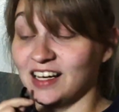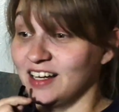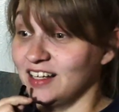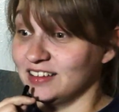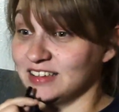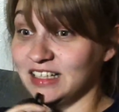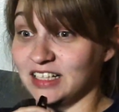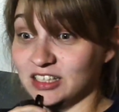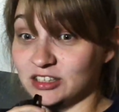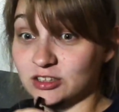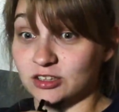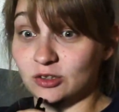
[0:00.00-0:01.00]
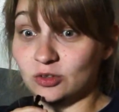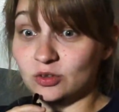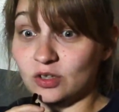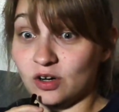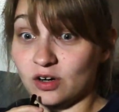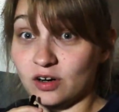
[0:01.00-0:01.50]
Lina and Doon
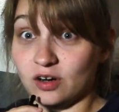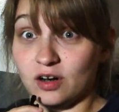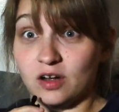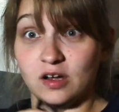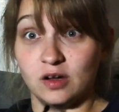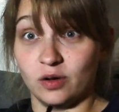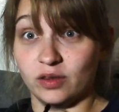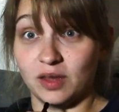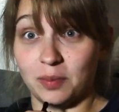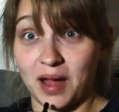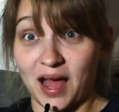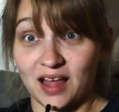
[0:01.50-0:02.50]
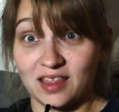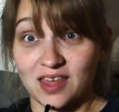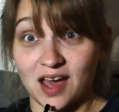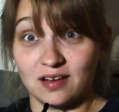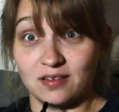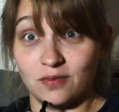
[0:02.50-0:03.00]
are on the path
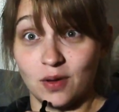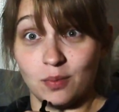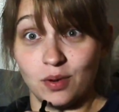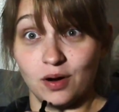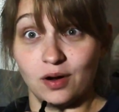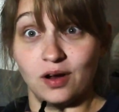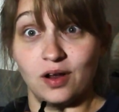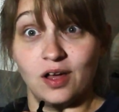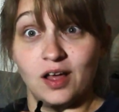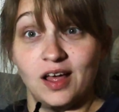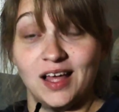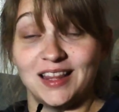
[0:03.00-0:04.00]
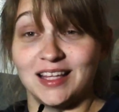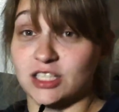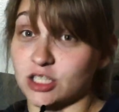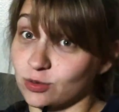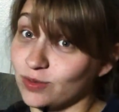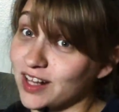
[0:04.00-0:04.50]
out of Ember, and they
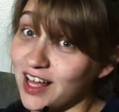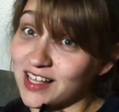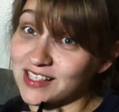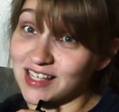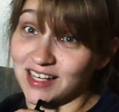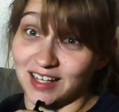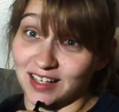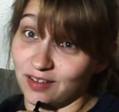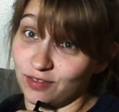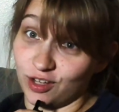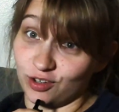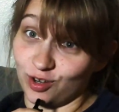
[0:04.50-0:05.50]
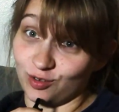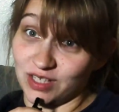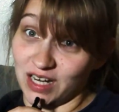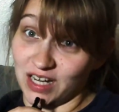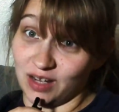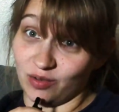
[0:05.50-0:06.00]
just realized they didn't give their note to
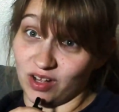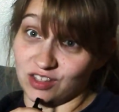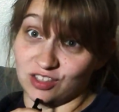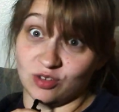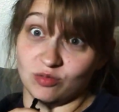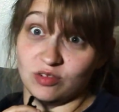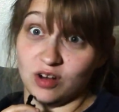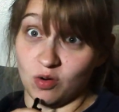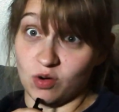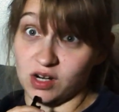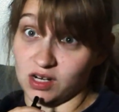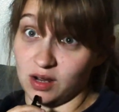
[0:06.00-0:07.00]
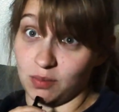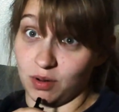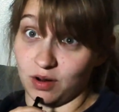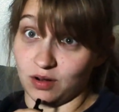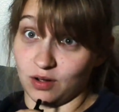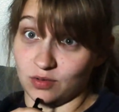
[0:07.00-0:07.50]
anyone, so no one in Ember
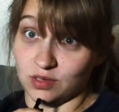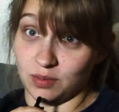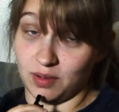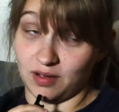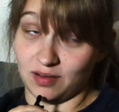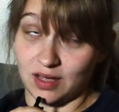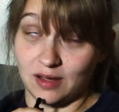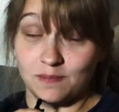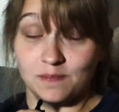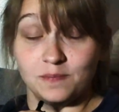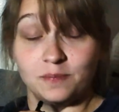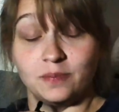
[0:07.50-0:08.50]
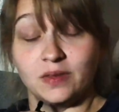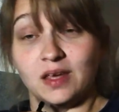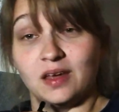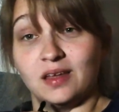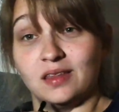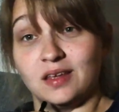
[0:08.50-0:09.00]
knows about it.
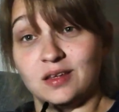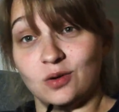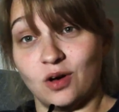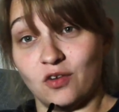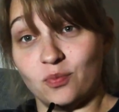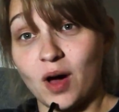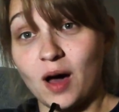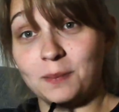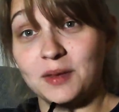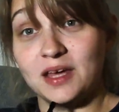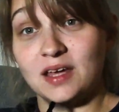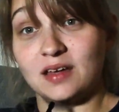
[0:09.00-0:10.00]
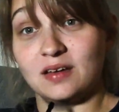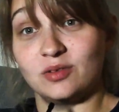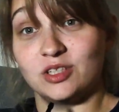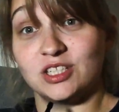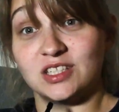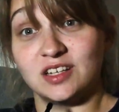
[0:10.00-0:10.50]
They do have Poppy, which
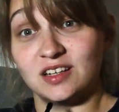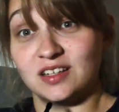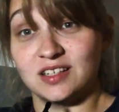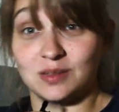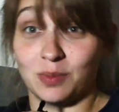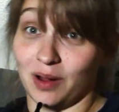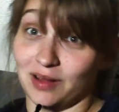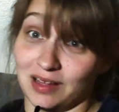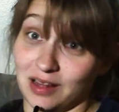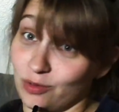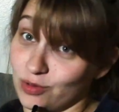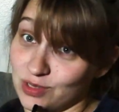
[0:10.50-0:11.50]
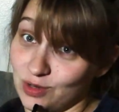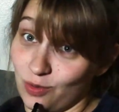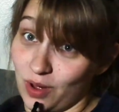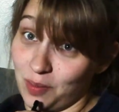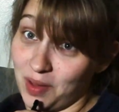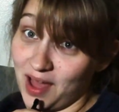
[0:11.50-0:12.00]
is good because apparently there was no way
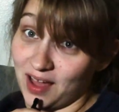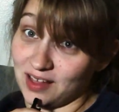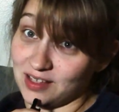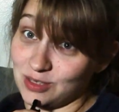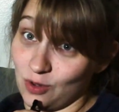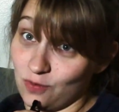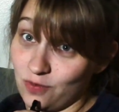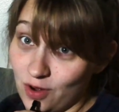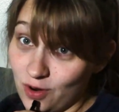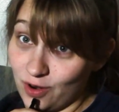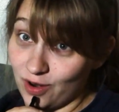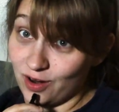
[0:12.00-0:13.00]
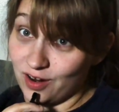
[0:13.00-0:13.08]
back so far.